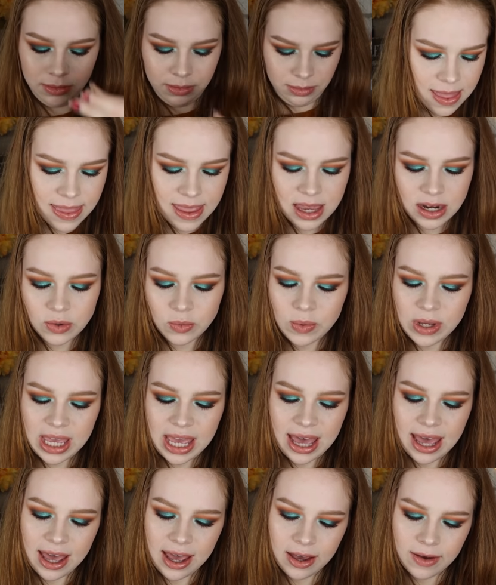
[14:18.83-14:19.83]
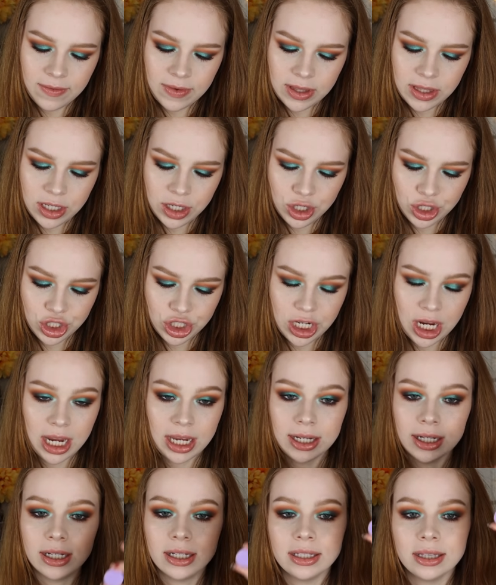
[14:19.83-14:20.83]
And then we have the
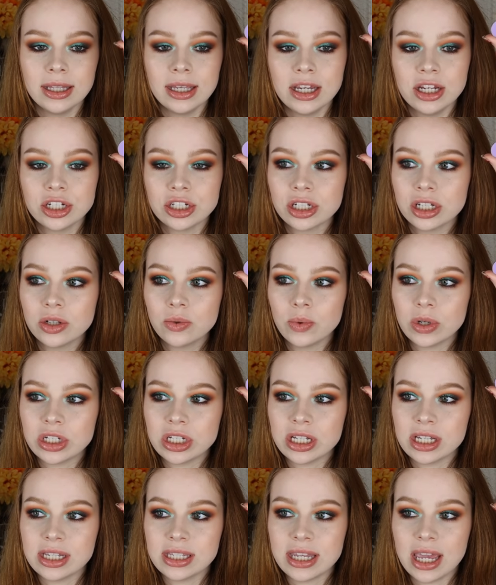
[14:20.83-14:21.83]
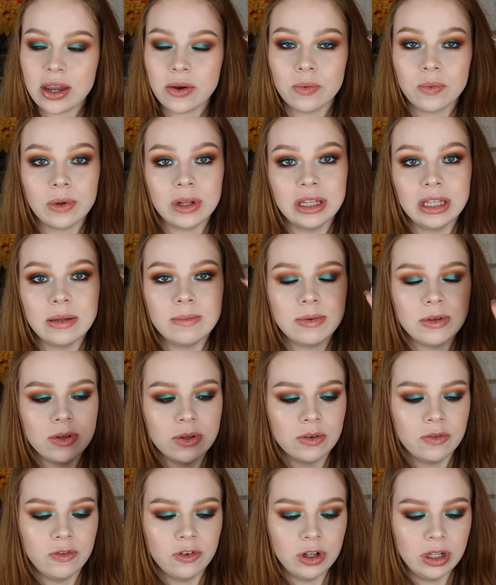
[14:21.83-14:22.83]
shade Elysian, which is a really
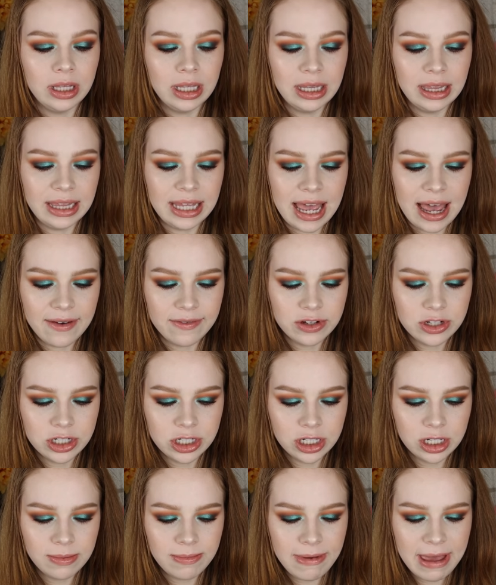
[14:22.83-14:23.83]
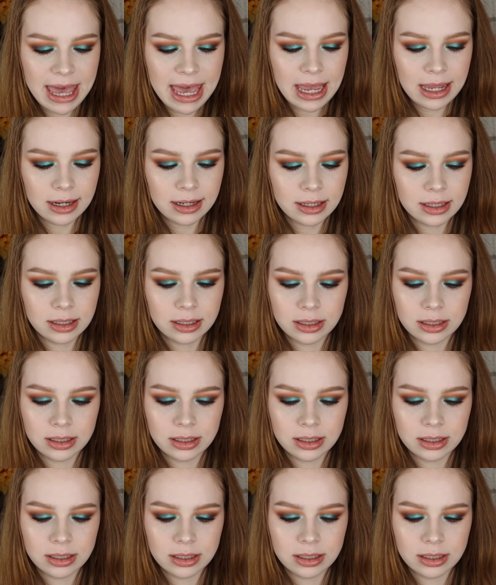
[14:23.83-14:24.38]
beautiful lavender matte.